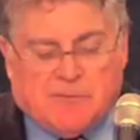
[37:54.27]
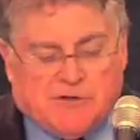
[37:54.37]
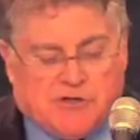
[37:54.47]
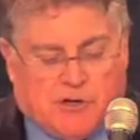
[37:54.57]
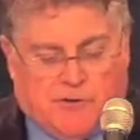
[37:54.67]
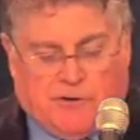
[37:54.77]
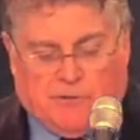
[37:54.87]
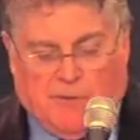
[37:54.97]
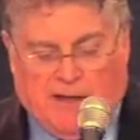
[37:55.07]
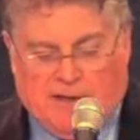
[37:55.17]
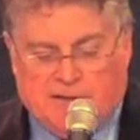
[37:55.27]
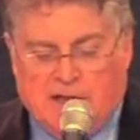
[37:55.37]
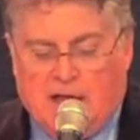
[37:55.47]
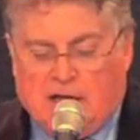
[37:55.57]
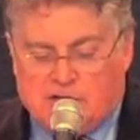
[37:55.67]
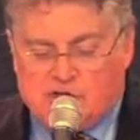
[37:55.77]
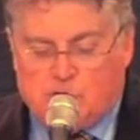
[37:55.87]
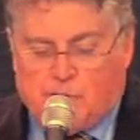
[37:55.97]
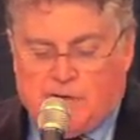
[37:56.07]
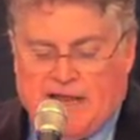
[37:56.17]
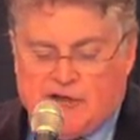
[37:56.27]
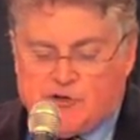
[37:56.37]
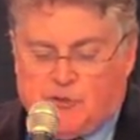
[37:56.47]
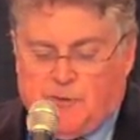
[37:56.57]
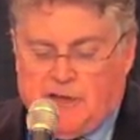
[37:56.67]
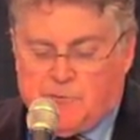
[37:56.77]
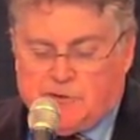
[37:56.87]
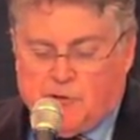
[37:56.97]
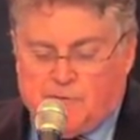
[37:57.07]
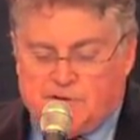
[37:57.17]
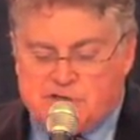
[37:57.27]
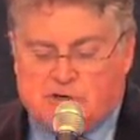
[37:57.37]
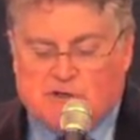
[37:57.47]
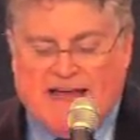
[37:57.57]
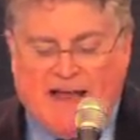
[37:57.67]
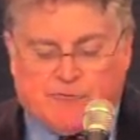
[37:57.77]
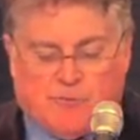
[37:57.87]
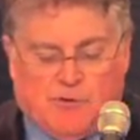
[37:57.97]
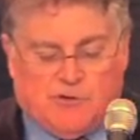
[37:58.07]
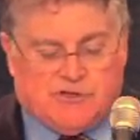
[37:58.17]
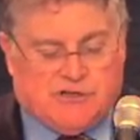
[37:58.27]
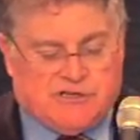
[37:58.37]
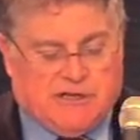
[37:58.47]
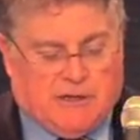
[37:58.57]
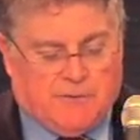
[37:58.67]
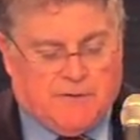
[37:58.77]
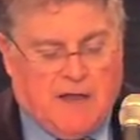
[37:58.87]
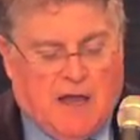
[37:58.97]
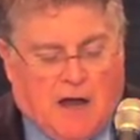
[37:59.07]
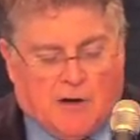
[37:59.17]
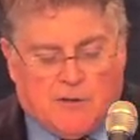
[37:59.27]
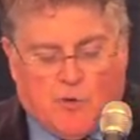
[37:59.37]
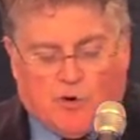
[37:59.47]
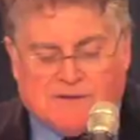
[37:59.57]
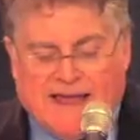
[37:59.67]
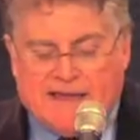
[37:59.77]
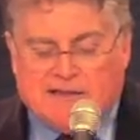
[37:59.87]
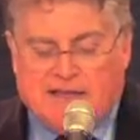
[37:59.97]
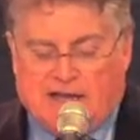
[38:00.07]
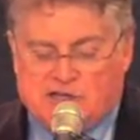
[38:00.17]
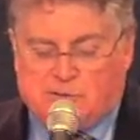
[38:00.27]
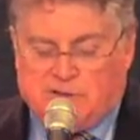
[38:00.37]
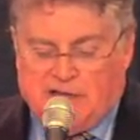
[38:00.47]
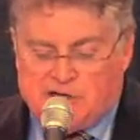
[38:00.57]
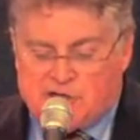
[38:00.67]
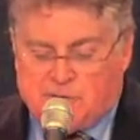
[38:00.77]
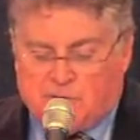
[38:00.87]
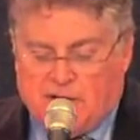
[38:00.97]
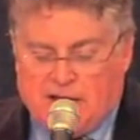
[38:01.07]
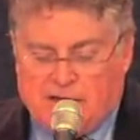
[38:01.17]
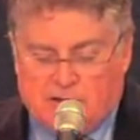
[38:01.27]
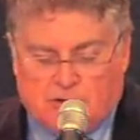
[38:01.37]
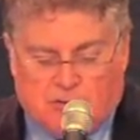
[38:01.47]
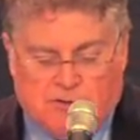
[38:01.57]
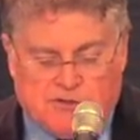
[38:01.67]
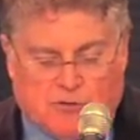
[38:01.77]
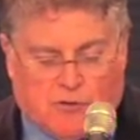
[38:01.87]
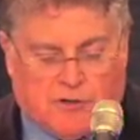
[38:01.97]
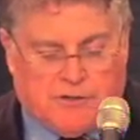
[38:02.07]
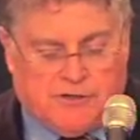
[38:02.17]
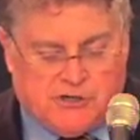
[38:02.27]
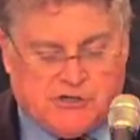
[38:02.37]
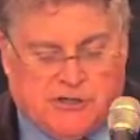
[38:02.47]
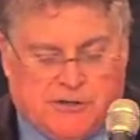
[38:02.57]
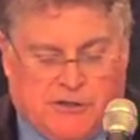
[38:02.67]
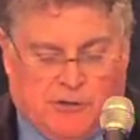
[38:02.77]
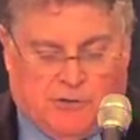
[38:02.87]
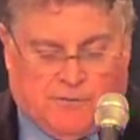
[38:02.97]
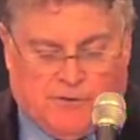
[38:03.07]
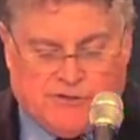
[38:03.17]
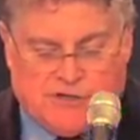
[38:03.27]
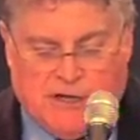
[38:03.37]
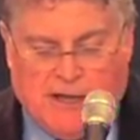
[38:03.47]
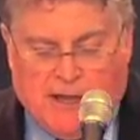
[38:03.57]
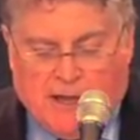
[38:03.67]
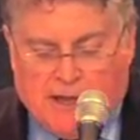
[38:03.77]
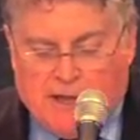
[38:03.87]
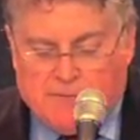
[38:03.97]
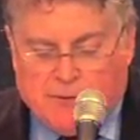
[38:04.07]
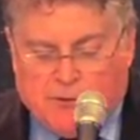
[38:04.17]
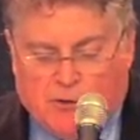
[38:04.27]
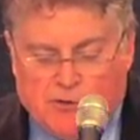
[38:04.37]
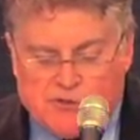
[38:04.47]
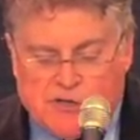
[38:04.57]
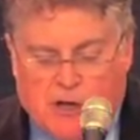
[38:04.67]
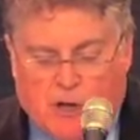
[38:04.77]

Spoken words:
immaterial mind, a supernatural being with no physical attributes itself, are a more likely explanation for any occurrence or condition in the universe, even those